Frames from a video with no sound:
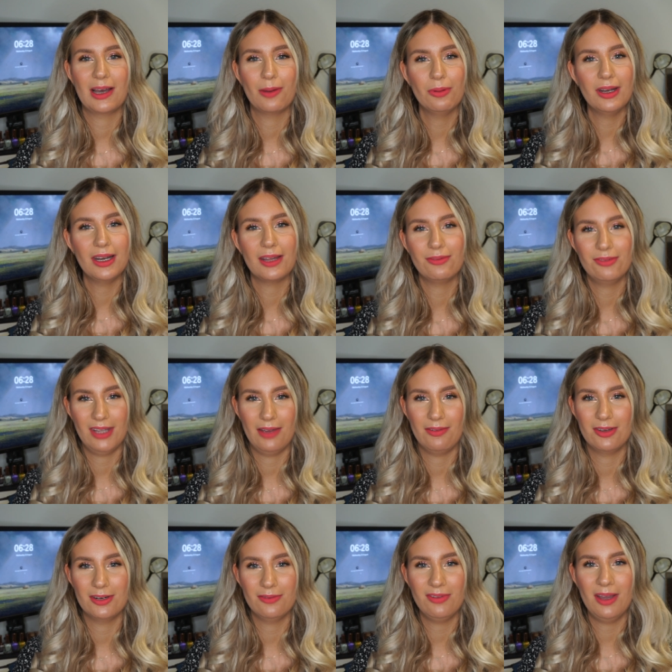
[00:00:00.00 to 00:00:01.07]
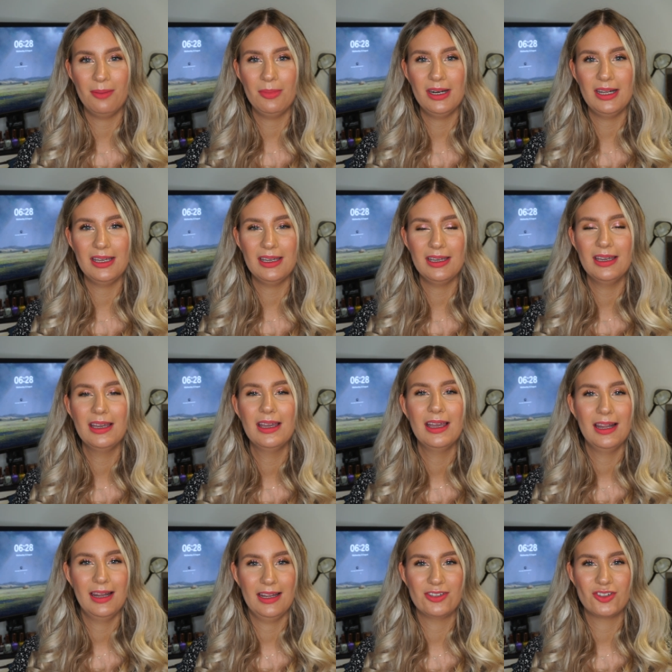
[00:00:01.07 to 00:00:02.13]
I would love to have you in the family.
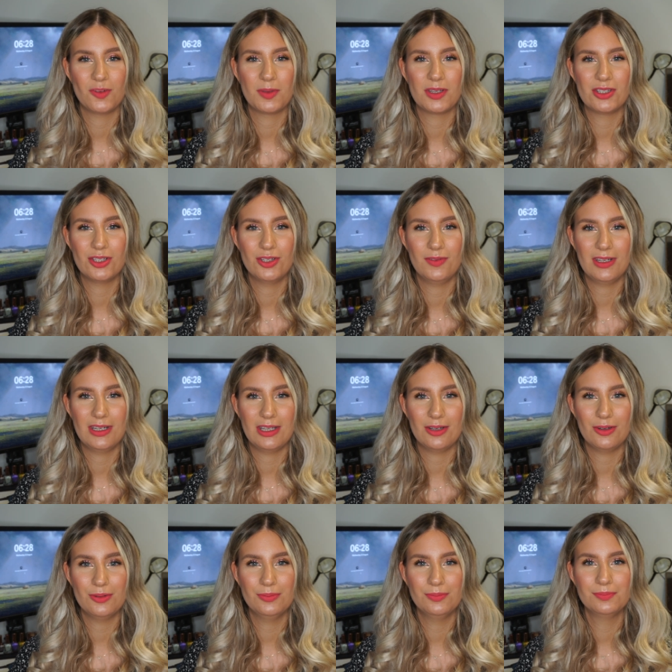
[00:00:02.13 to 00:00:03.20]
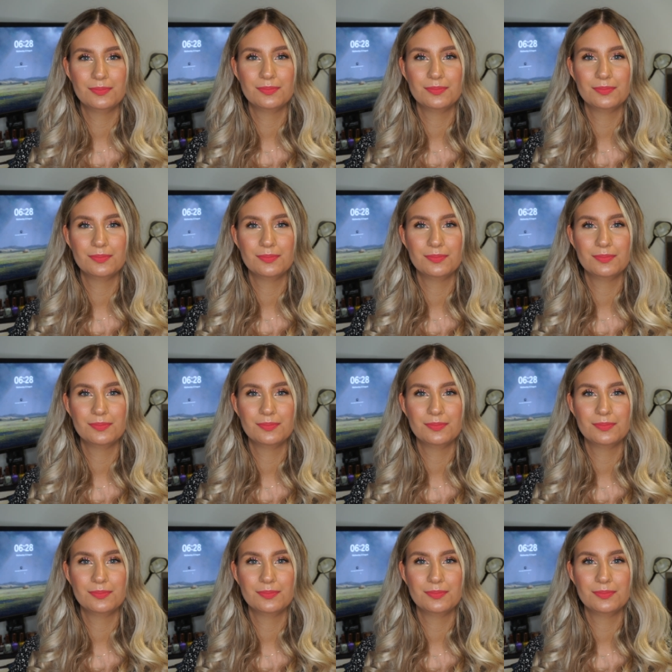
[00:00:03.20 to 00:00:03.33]
Let's jump into the video.